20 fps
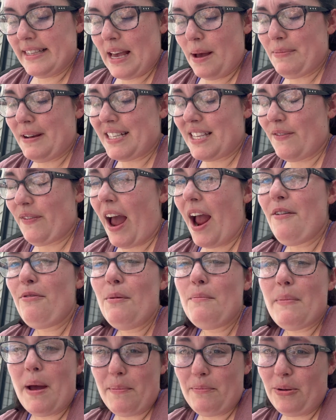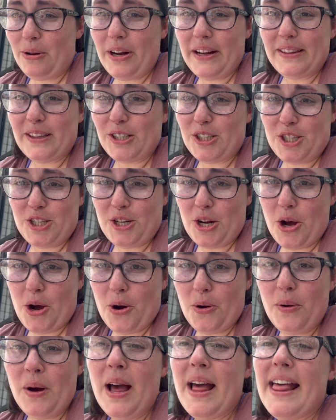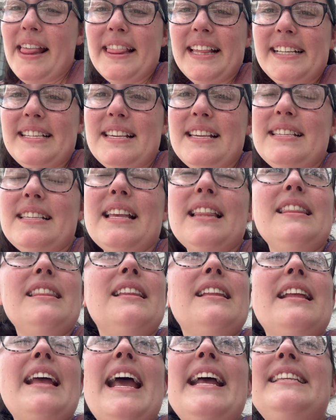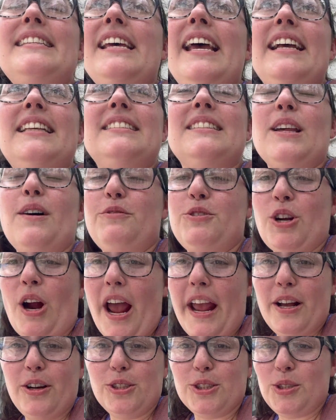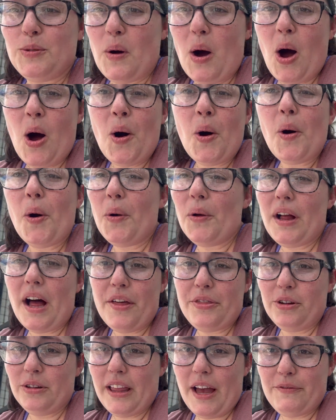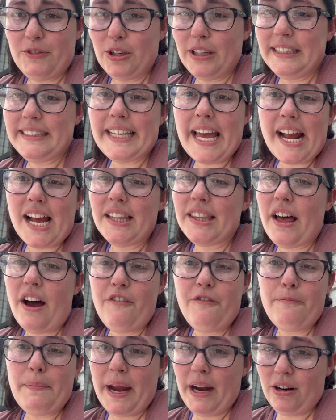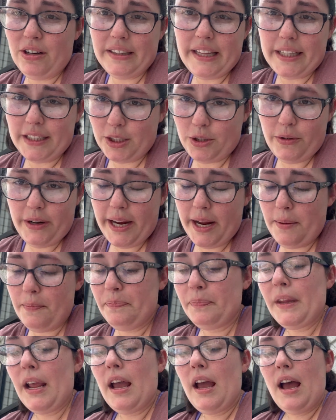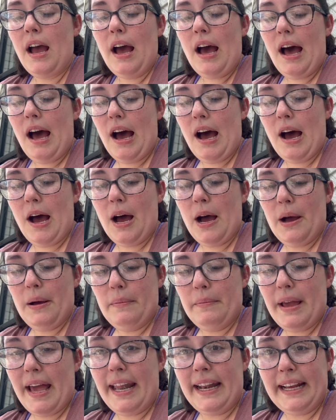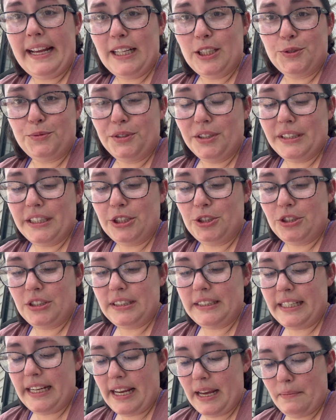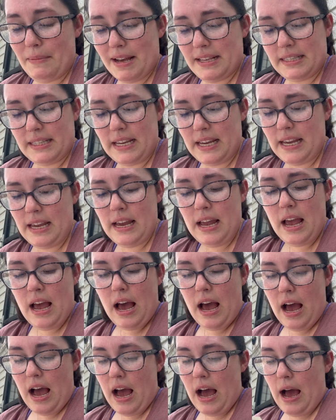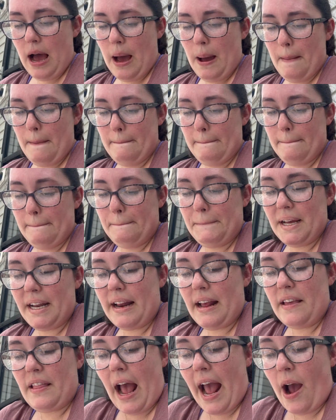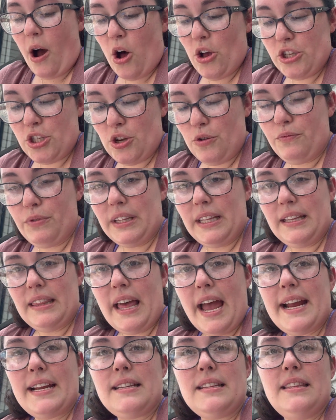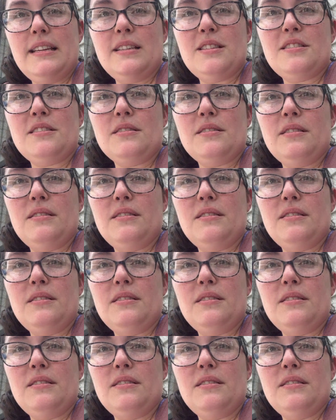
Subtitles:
up, because if I remember in the show, it takes love triangle to a whole other level. It's like a love parallelogram, and it gets real interesting and messy, but I also really liked this